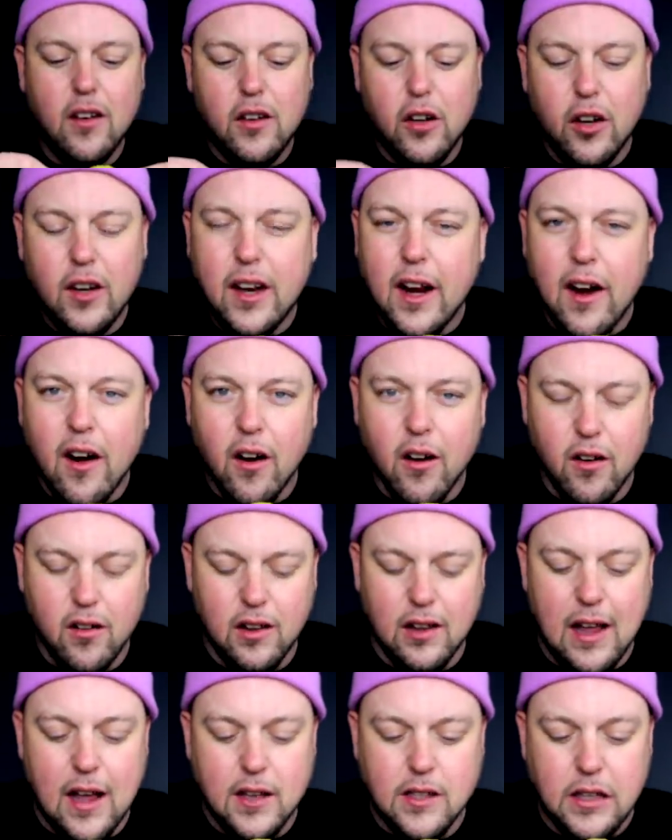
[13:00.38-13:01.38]
could care
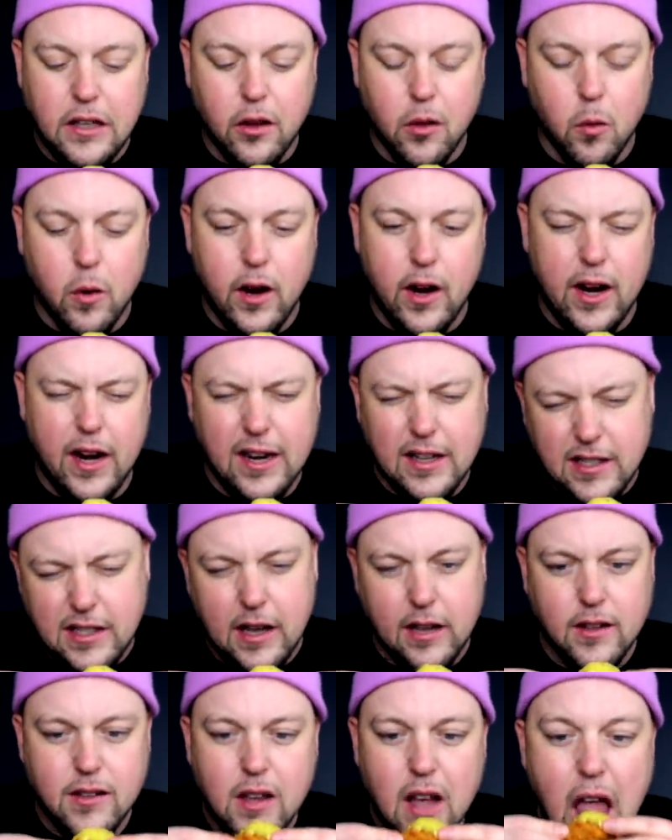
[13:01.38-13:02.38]
less either way, in a
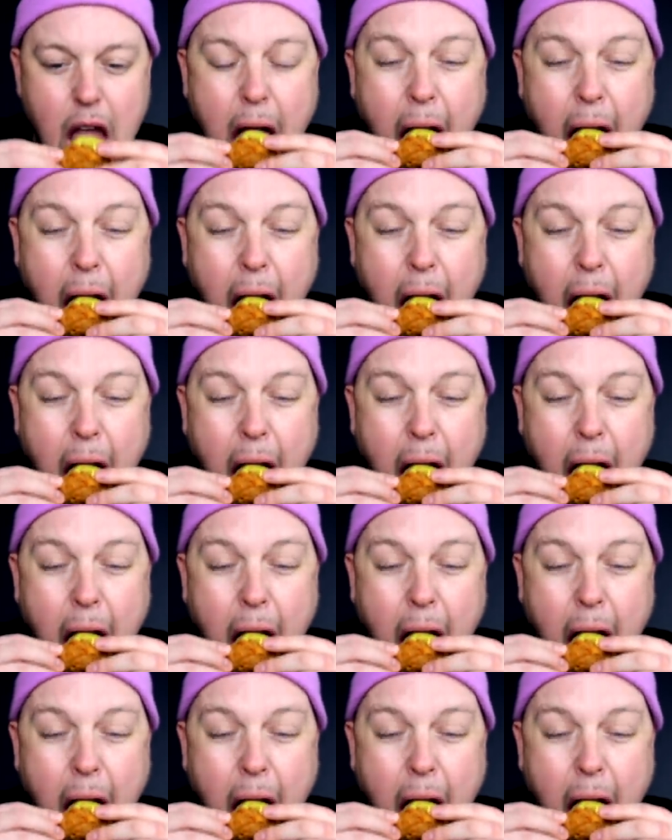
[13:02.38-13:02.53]
sense.